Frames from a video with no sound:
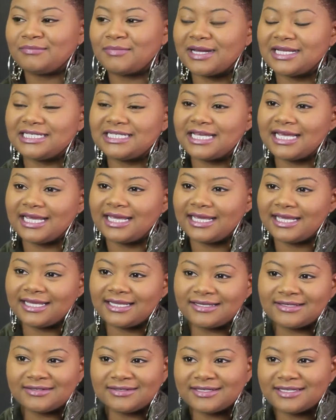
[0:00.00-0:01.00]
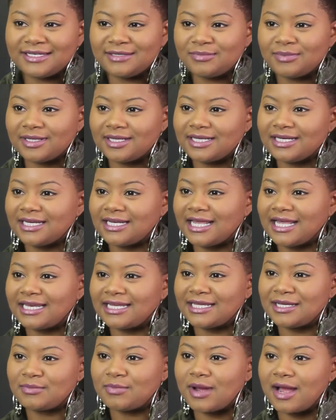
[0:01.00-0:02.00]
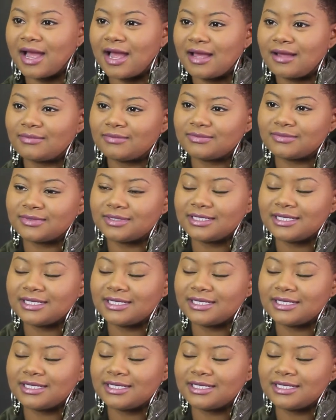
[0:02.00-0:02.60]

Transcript: My dad, he played a lot of hip hop.